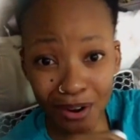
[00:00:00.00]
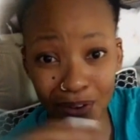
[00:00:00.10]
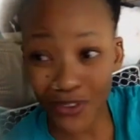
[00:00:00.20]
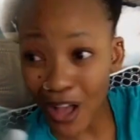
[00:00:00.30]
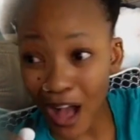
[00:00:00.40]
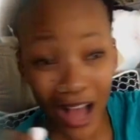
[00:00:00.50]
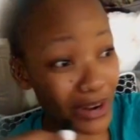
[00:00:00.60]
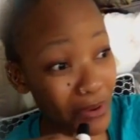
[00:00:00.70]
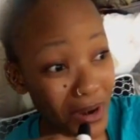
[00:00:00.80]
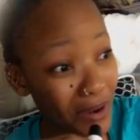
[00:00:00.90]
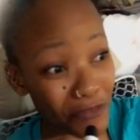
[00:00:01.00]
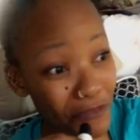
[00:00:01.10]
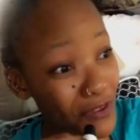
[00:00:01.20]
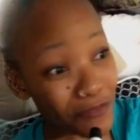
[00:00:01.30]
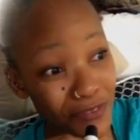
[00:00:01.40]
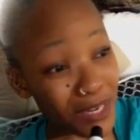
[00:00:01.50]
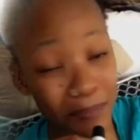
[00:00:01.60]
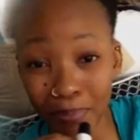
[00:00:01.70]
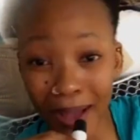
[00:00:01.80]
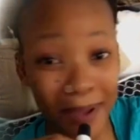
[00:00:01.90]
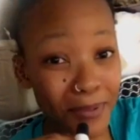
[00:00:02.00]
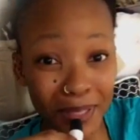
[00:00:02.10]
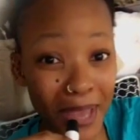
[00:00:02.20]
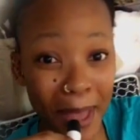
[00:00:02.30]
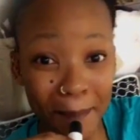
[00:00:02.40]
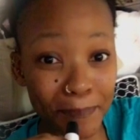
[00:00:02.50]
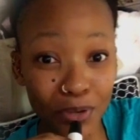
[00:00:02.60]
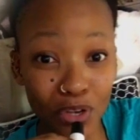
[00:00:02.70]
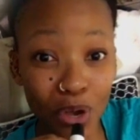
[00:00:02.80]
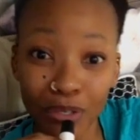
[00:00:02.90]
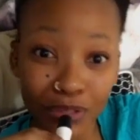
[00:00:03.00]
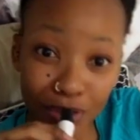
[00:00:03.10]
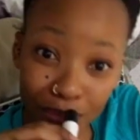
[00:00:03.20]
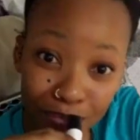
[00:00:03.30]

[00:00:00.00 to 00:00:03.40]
of 150 Bible camp goers.